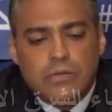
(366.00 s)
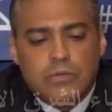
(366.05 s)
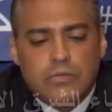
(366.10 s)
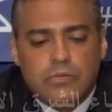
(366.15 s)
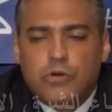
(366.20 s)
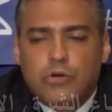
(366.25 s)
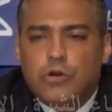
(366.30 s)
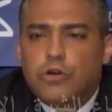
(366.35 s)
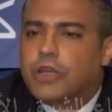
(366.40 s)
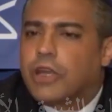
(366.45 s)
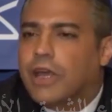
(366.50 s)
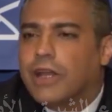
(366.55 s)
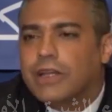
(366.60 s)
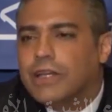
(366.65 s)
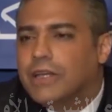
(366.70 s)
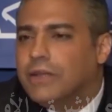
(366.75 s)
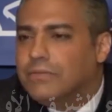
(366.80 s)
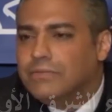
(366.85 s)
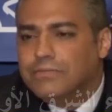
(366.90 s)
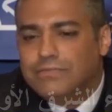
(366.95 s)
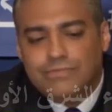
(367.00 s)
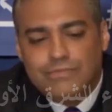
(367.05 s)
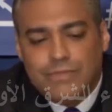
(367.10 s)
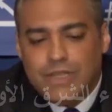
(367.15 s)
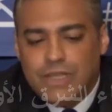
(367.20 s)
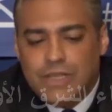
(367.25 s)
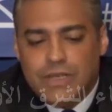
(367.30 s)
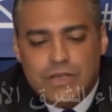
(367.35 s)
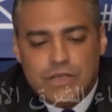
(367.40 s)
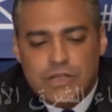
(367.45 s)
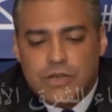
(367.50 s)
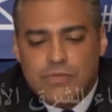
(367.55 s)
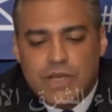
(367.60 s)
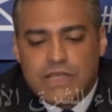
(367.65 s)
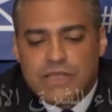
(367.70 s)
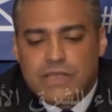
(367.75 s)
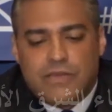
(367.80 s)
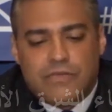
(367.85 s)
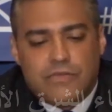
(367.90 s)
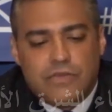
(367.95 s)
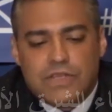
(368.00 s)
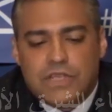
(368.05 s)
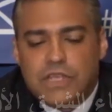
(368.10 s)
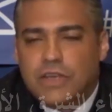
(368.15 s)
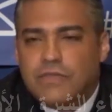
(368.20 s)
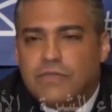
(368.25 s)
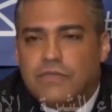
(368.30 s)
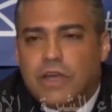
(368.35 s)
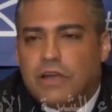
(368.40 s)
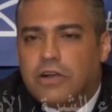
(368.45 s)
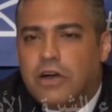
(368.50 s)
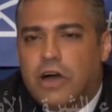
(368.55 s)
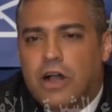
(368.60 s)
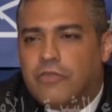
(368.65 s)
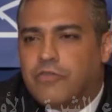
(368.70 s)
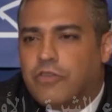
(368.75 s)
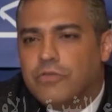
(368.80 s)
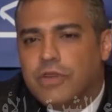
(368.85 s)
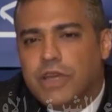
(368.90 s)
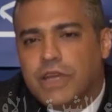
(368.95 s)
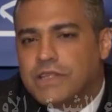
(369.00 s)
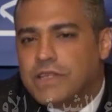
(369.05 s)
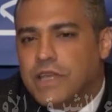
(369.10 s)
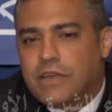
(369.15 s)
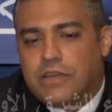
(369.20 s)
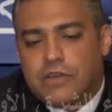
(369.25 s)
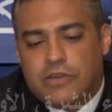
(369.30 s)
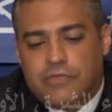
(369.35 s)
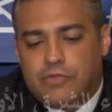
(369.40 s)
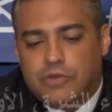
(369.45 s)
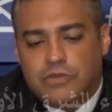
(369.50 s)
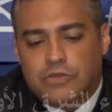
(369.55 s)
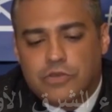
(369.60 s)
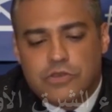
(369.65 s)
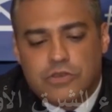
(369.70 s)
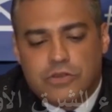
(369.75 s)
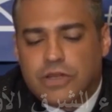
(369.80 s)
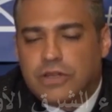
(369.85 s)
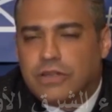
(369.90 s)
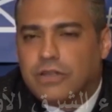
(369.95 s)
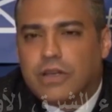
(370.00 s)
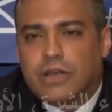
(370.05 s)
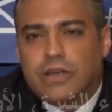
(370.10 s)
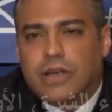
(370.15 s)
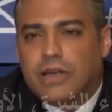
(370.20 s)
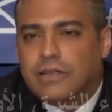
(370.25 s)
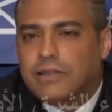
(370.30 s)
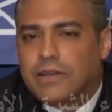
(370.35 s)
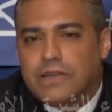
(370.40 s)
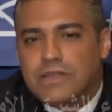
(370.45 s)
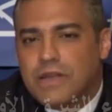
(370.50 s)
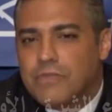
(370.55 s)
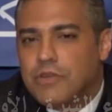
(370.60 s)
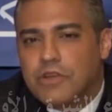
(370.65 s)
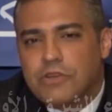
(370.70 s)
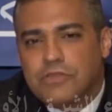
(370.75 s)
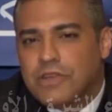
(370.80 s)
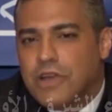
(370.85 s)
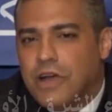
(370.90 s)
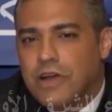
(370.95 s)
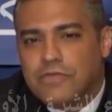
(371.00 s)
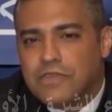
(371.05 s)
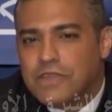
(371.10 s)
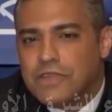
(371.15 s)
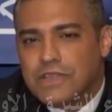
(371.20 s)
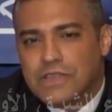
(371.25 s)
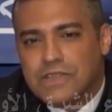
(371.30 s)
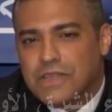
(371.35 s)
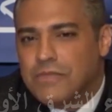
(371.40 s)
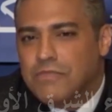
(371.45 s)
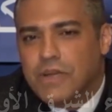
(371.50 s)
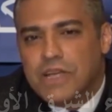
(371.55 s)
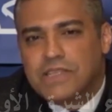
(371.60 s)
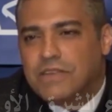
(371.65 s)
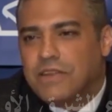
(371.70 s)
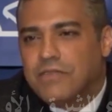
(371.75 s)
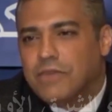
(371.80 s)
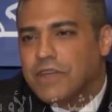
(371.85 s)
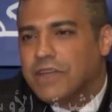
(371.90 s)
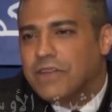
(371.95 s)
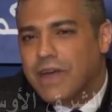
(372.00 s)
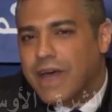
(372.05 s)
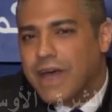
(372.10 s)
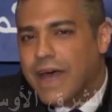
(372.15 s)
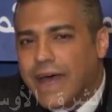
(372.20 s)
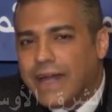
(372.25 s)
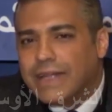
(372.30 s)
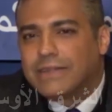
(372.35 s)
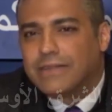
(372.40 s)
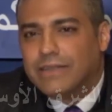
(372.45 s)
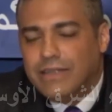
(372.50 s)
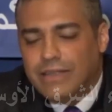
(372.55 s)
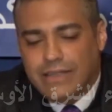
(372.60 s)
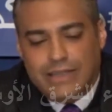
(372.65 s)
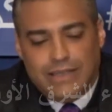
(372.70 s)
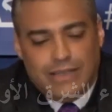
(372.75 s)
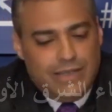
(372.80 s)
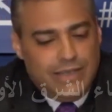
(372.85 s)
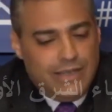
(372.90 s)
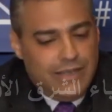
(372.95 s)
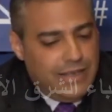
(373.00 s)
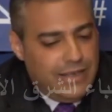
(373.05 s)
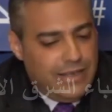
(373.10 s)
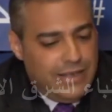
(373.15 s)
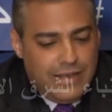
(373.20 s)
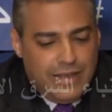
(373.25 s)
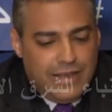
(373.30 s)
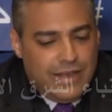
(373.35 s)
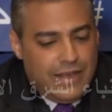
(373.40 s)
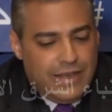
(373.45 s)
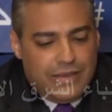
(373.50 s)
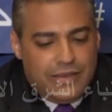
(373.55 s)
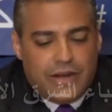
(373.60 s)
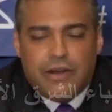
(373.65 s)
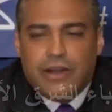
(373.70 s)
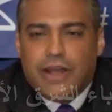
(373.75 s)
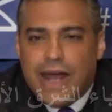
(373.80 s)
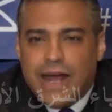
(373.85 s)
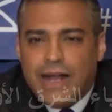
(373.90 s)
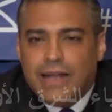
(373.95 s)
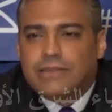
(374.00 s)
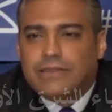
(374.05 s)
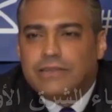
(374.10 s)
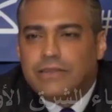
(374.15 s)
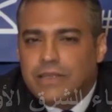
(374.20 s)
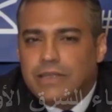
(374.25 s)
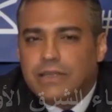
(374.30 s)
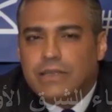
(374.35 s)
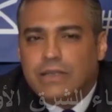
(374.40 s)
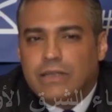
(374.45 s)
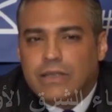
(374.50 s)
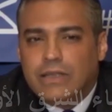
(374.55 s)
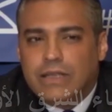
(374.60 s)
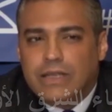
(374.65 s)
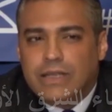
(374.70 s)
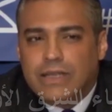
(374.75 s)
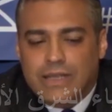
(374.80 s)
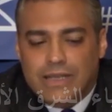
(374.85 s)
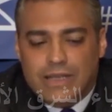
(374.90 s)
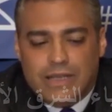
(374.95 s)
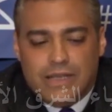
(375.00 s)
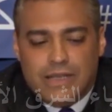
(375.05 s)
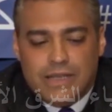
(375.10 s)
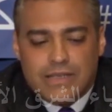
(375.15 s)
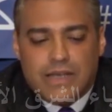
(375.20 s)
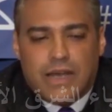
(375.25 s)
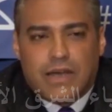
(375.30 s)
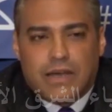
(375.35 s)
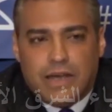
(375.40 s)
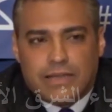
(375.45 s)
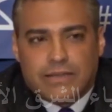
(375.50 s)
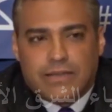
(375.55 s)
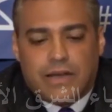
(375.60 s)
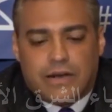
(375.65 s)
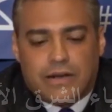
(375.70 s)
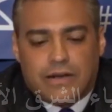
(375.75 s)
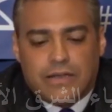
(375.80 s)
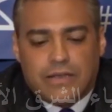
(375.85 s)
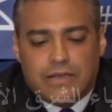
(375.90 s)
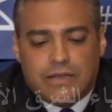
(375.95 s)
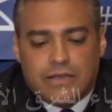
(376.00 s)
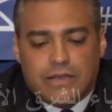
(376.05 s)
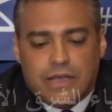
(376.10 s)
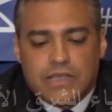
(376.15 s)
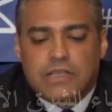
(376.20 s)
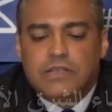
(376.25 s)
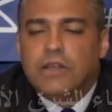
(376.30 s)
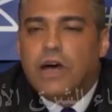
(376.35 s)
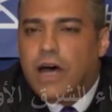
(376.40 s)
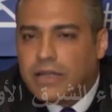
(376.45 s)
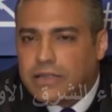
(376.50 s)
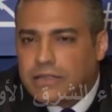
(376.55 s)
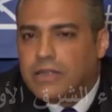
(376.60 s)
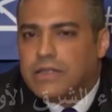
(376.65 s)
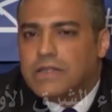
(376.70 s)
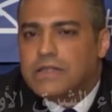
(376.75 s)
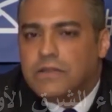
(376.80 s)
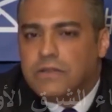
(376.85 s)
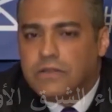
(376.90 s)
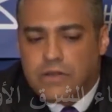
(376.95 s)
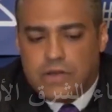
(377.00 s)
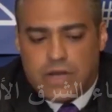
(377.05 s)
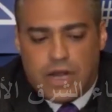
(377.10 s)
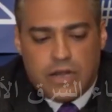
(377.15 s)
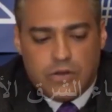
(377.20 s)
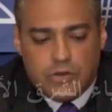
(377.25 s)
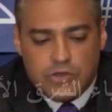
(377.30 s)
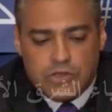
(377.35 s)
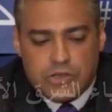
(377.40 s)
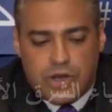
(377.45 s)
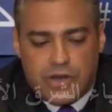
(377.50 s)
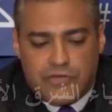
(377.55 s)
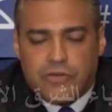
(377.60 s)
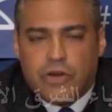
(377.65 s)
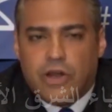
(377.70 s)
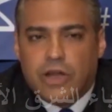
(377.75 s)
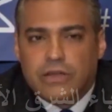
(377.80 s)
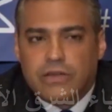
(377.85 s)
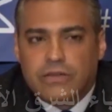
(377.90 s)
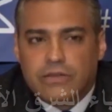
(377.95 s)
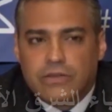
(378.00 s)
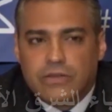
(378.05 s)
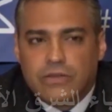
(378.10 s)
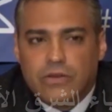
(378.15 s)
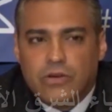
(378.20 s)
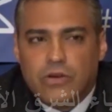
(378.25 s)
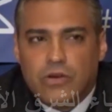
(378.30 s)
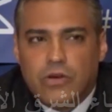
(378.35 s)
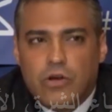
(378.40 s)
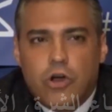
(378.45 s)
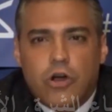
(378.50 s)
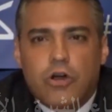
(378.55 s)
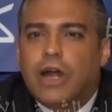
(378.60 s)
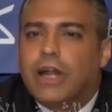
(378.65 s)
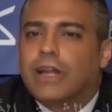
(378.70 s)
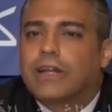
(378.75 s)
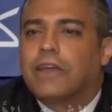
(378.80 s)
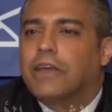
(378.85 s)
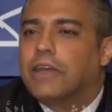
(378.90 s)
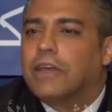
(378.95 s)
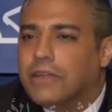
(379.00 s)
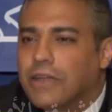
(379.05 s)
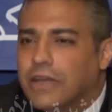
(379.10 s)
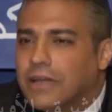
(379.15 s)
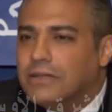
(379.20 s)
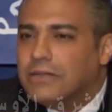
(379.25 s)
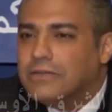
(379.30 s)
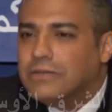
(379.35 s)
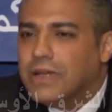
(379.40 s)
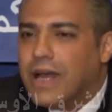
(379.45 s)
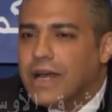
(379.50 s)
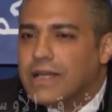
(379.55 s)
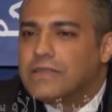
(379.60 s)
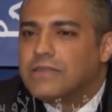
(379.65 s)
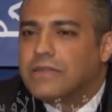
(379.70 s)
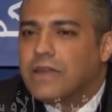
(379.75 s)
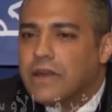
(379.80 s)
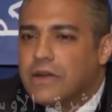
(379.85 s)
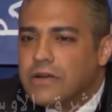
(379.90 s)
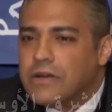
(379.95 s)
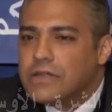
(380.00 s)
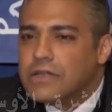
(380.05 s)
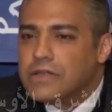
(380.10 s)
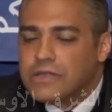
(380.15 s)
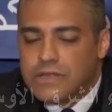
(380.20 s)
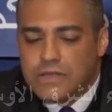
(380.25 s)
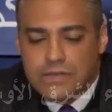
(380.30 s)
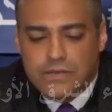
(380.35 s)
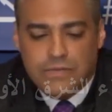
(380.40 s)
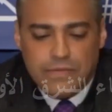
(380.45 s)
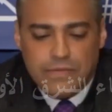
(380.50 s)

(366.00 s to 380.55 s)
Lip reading: Poor Kelly. She must have received that call from the executive producer at the Qatar's Emir's office. It must have been that. The reality is that Qatar does not consider Al-Nusra Front or Al-Qaeda as terrorists.